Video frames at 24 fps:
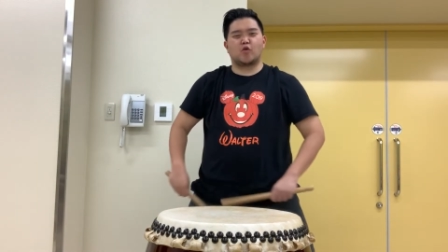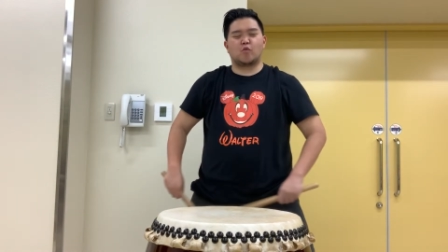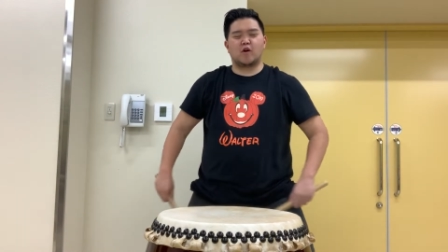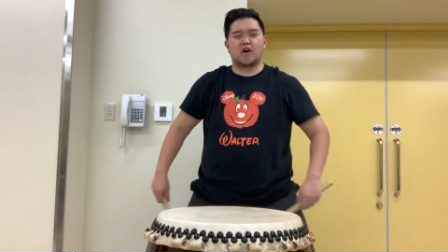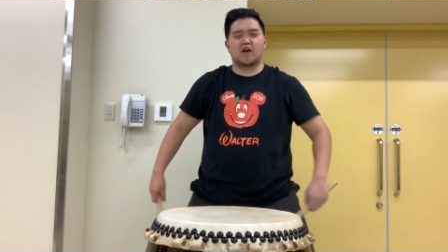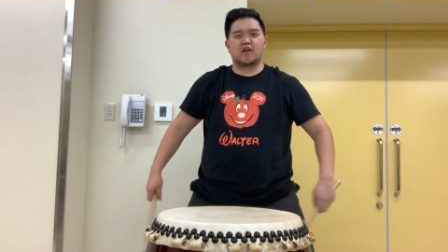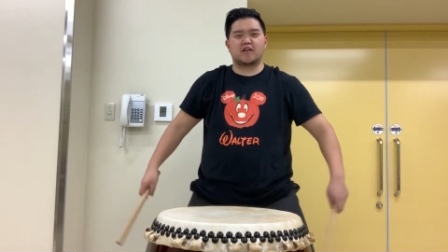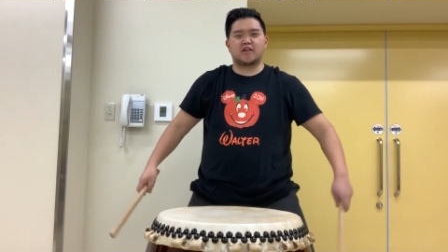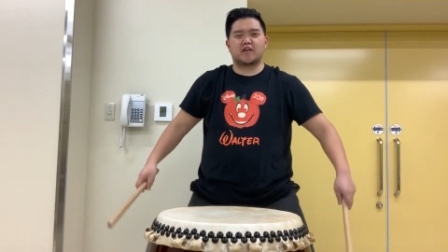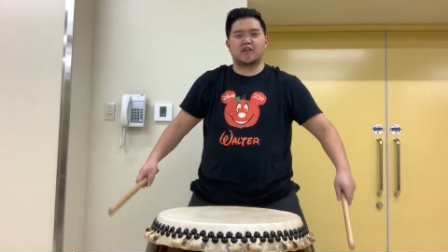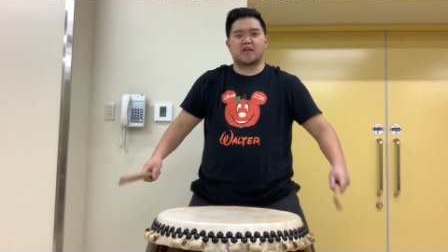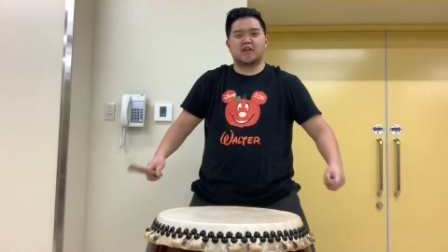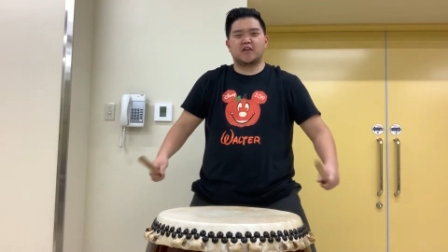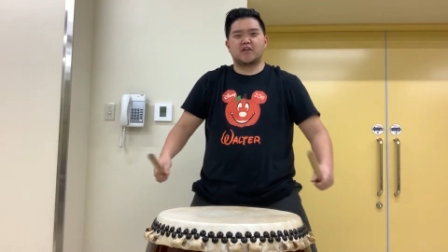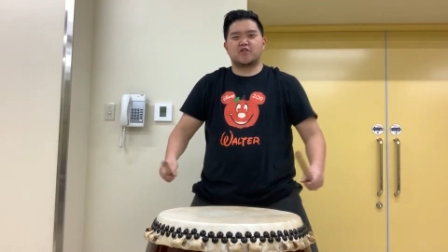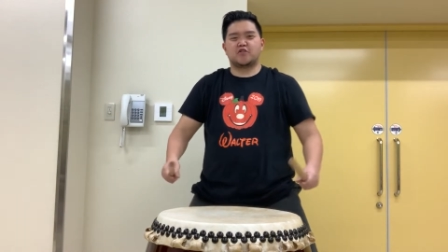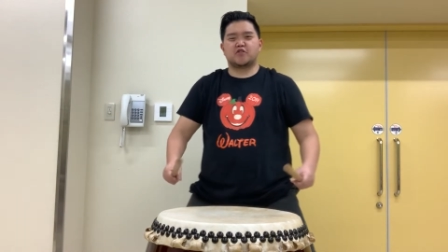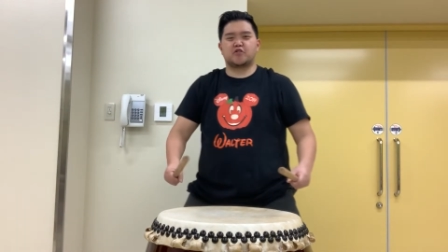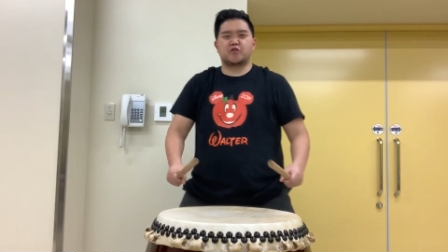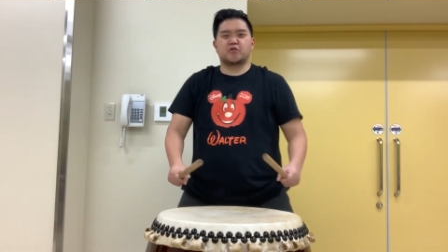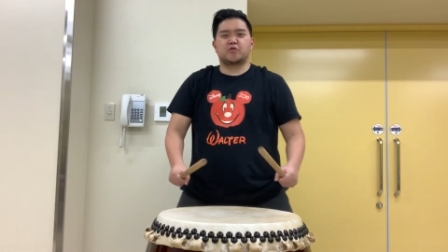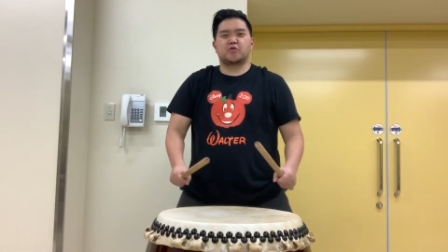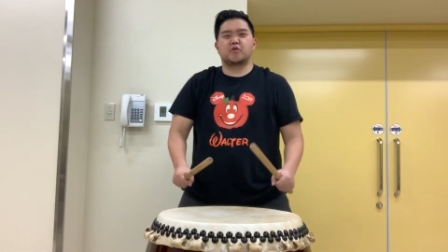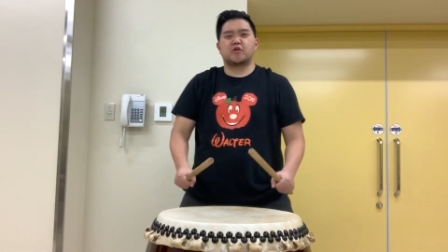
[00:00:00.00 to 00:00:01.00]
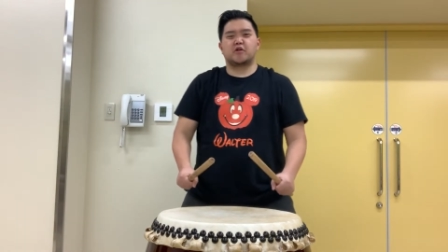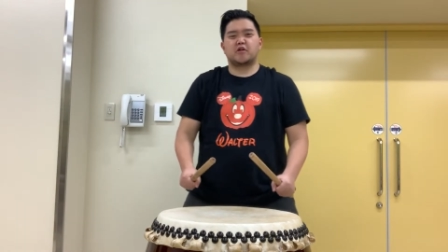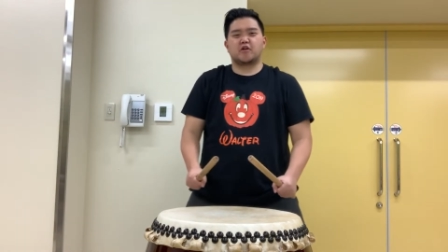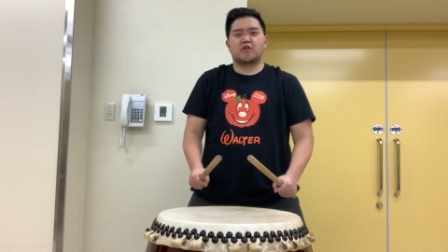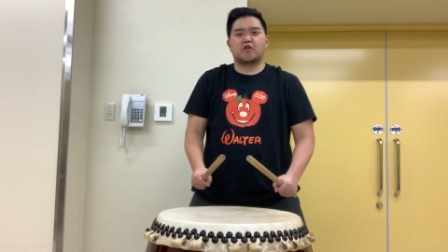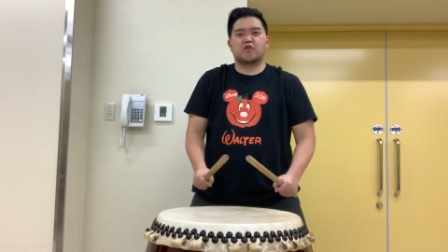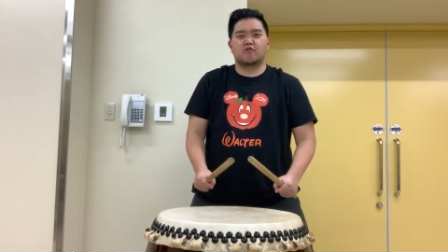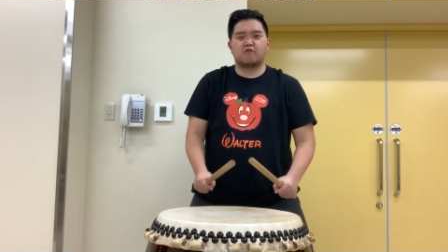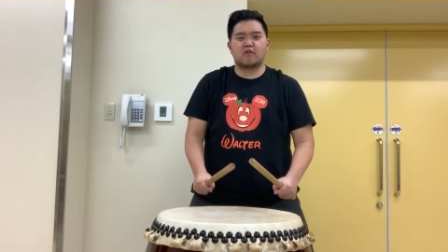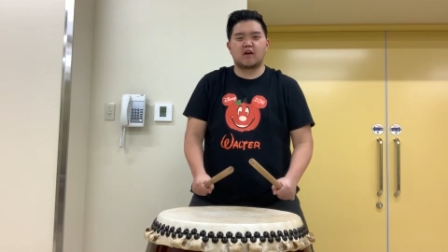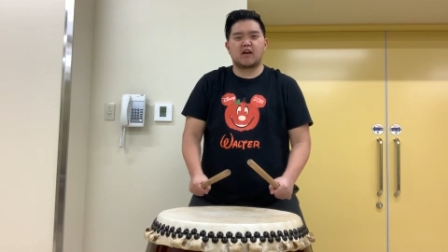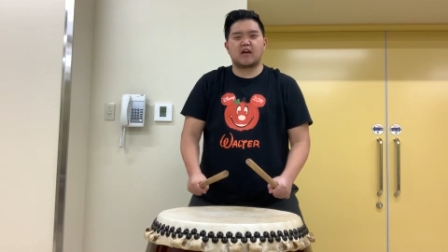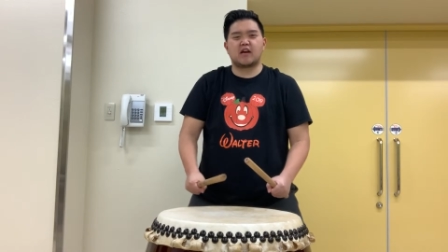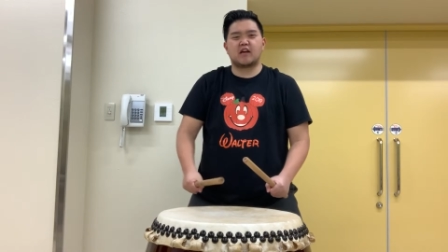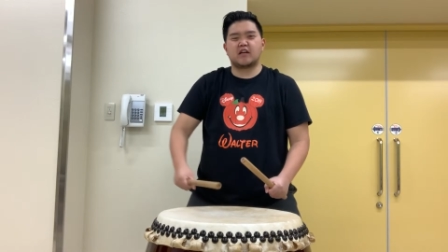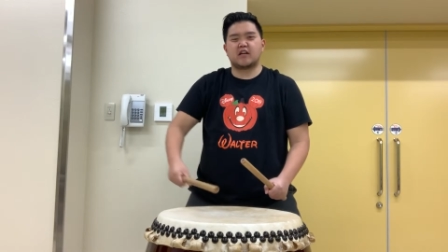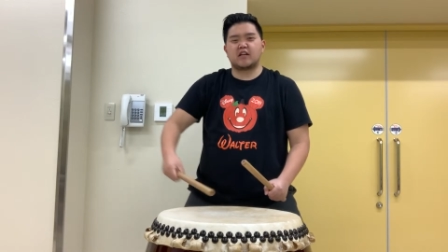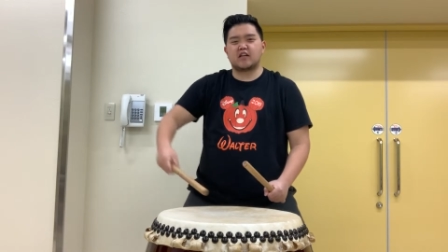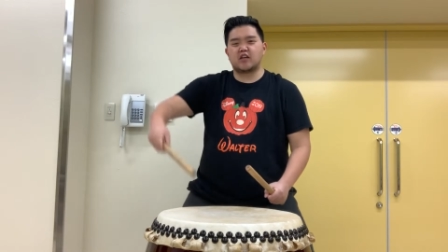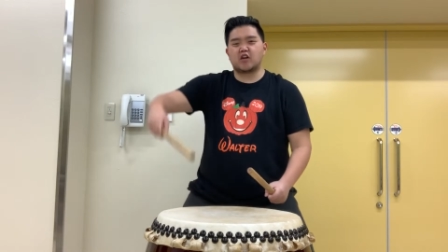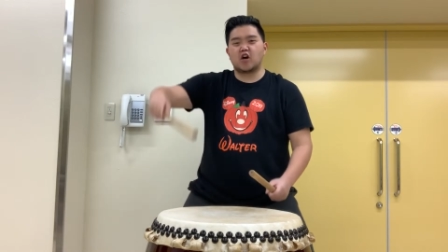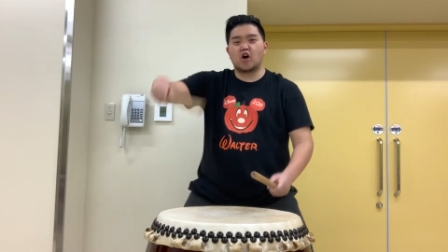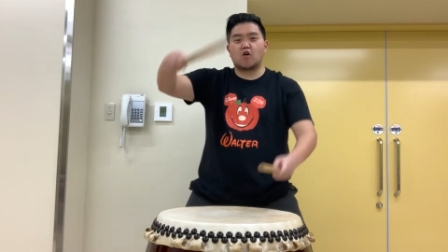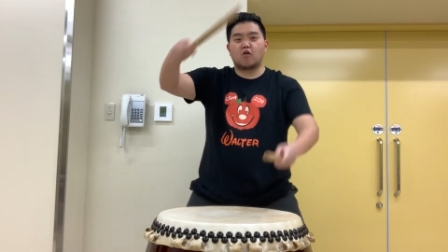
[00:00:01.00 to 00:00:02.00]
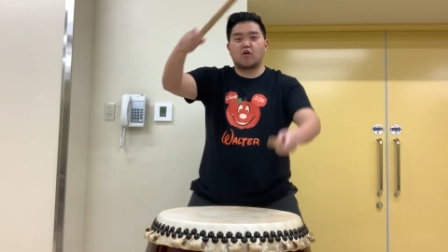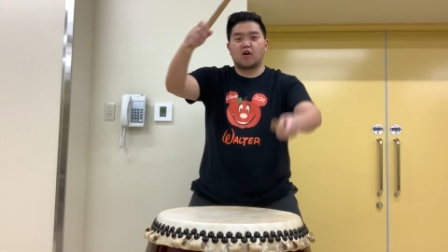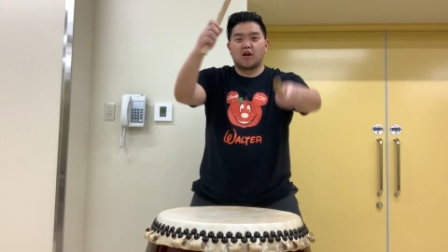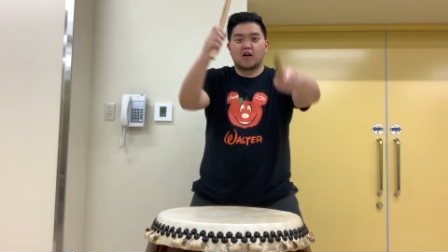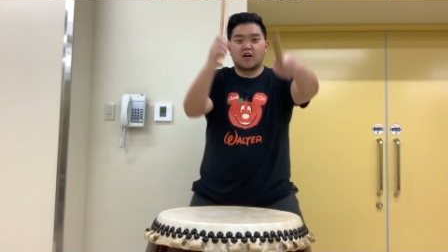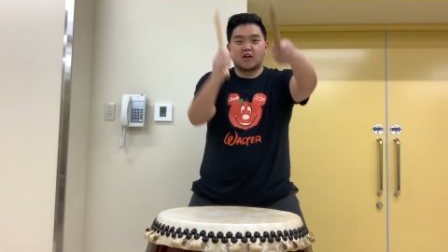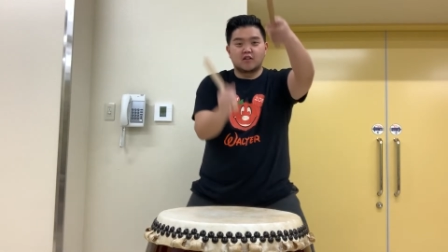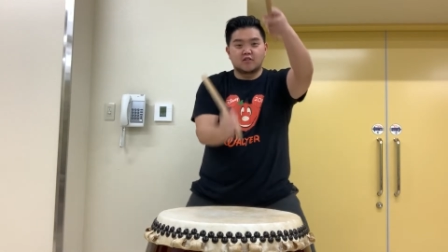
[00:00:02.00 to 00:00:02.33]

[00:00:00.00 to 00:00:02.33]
1, 2, ready, go.